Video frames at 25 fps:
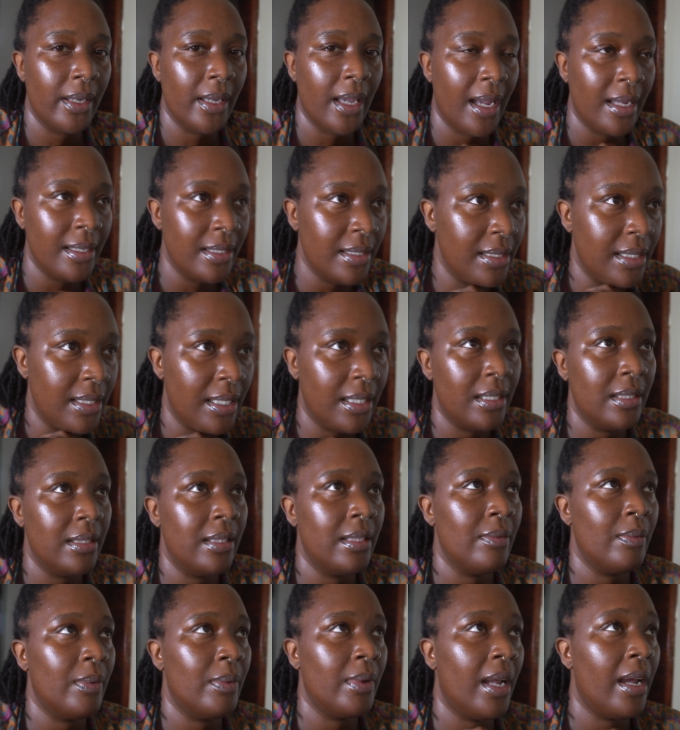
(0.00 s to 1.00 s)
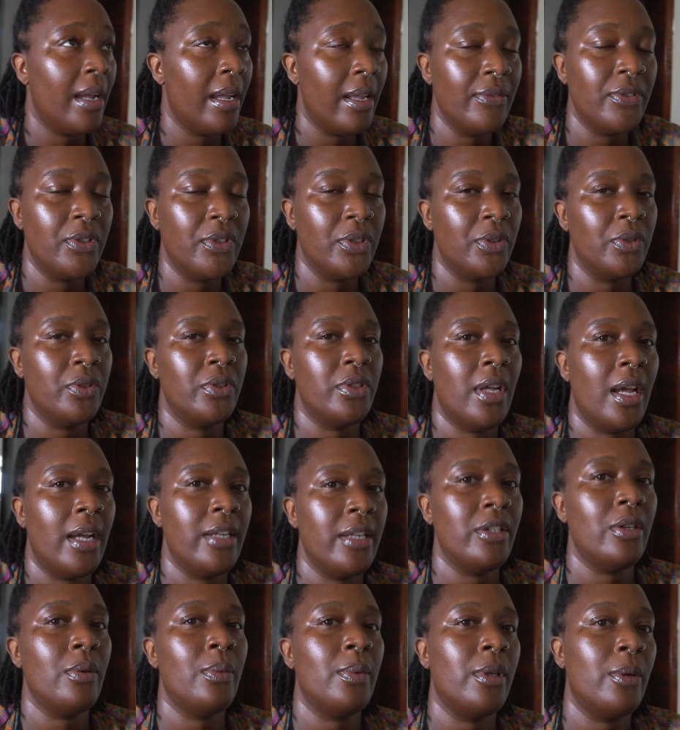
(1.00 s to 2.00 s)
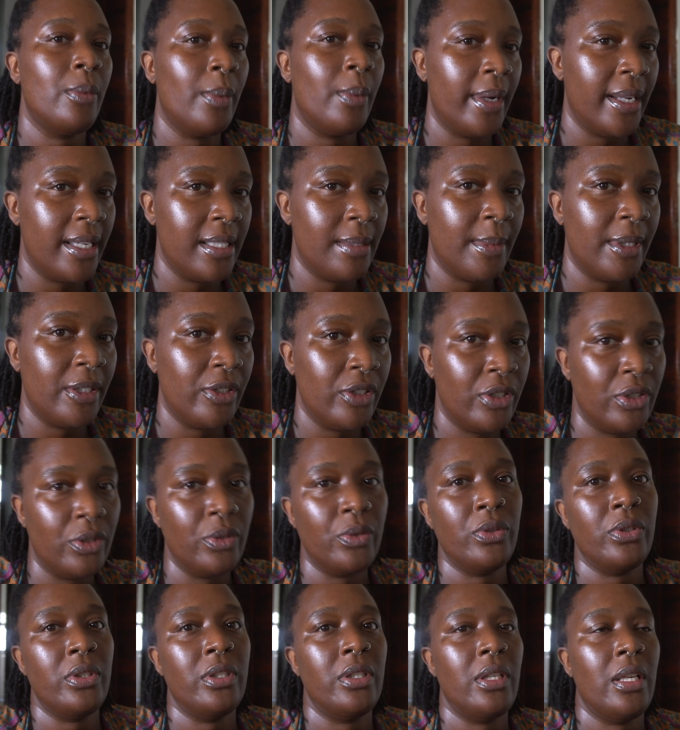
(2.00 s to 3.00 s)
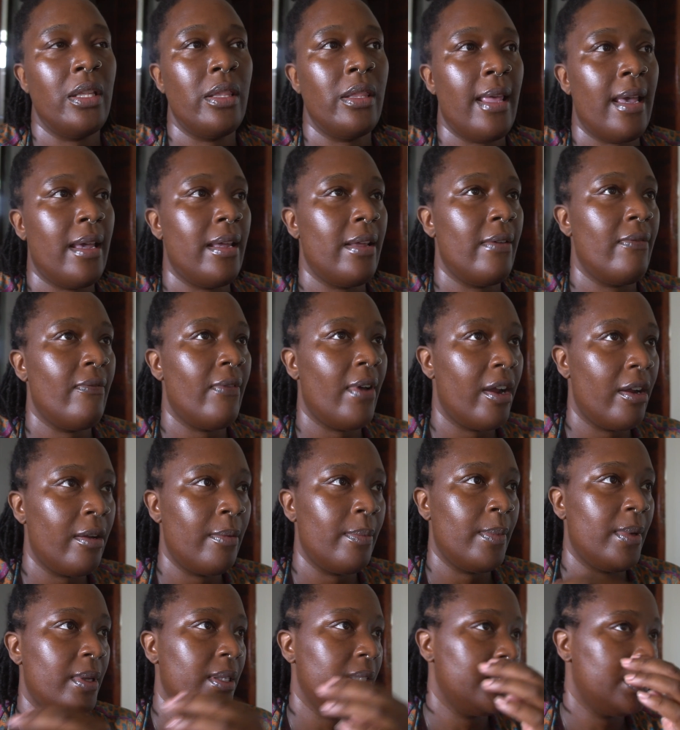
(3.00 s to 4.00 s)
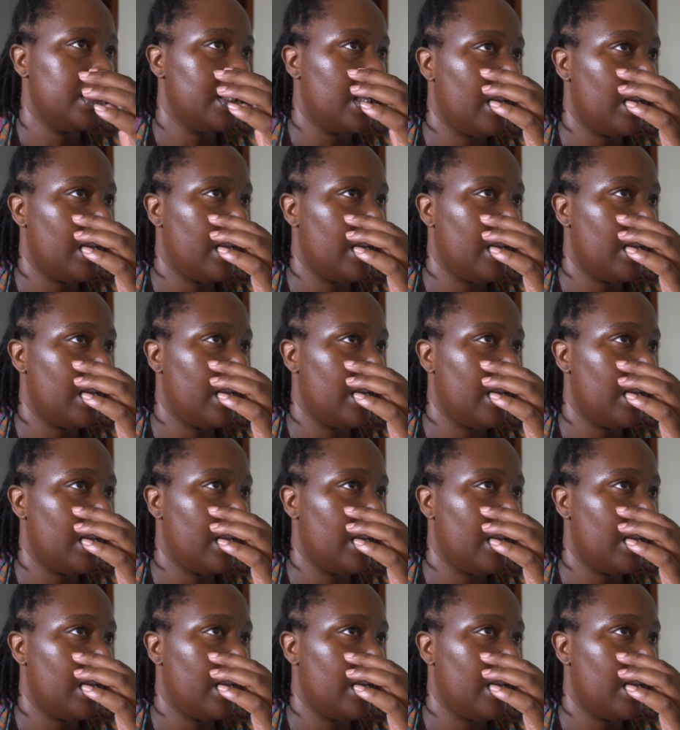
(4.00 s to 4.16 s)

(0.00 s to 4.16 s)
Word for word: I decided that when I have children, I don't want to raise my children in that environment,